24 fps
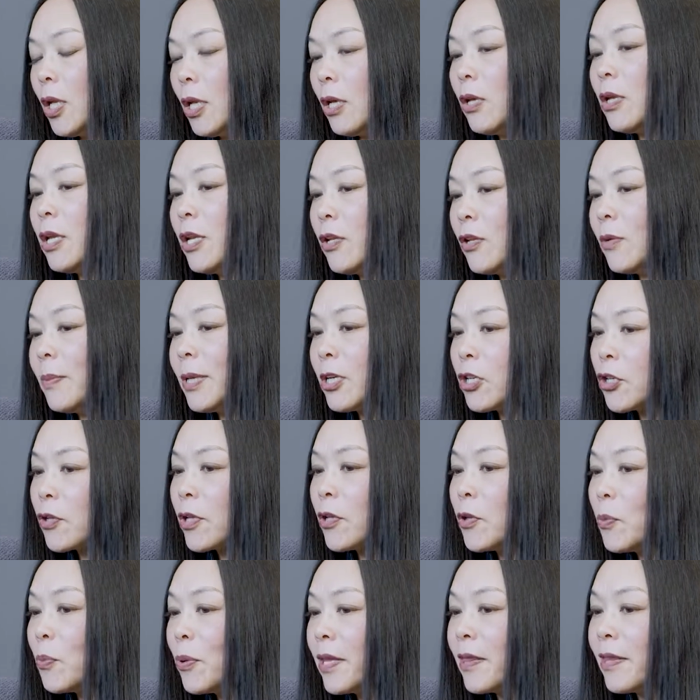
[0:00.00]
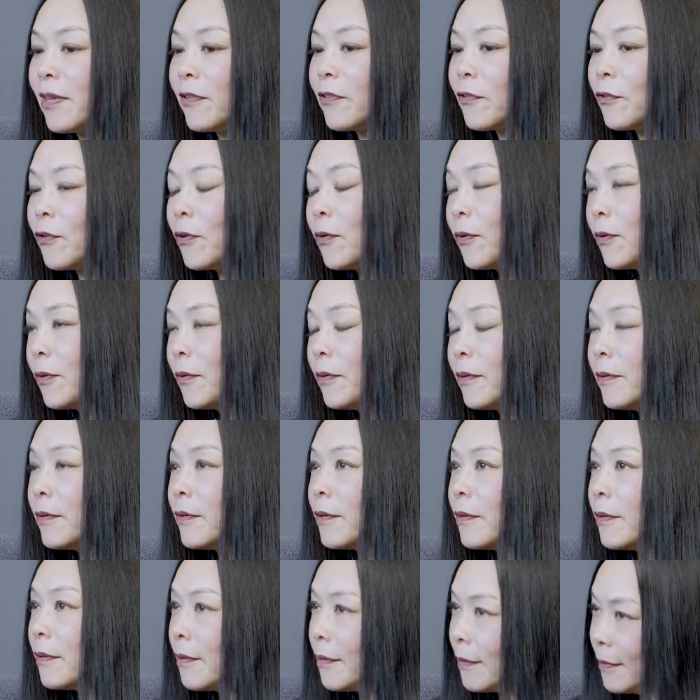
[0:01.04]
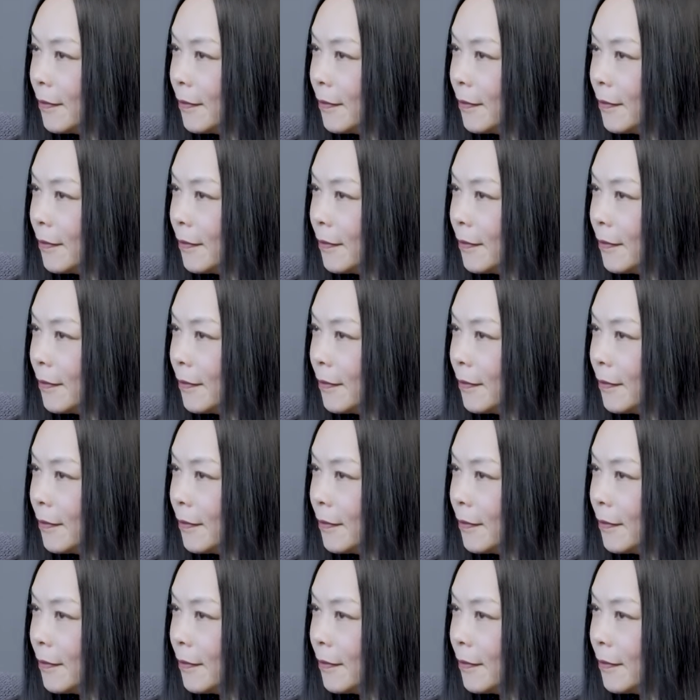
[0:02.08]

you need to make sure that you bring these two to